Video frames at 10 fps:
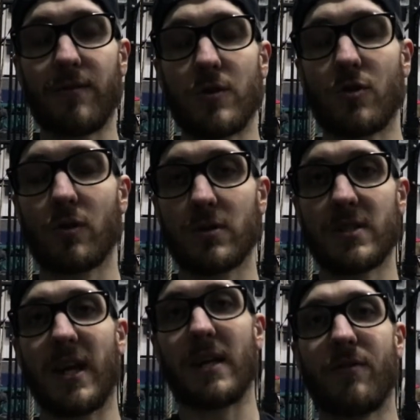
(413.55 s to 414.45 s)
If you struggle to
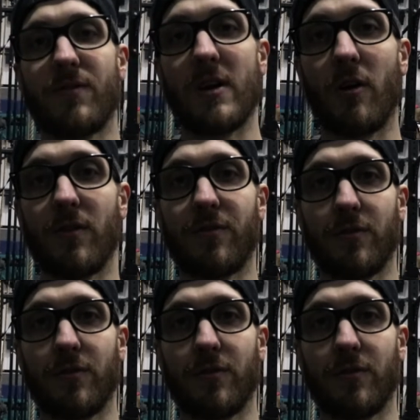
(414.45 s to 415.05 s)
take your feet off the